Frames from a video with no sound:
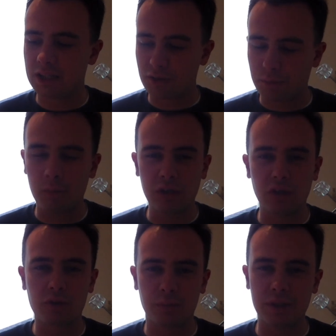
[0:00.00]
And you're probably
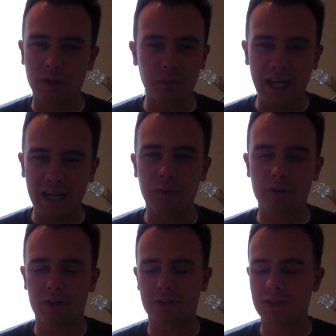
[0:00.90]
looking at me going, how on
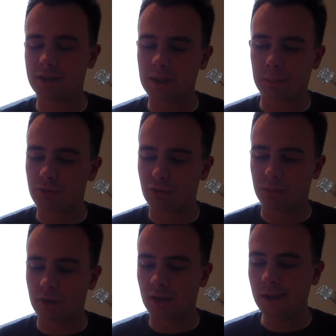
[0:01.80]
earth are you tipping
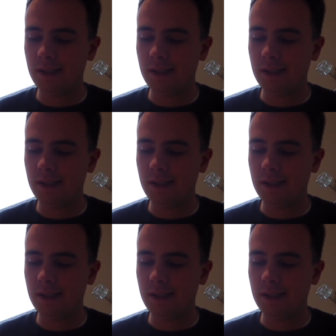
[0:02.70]
something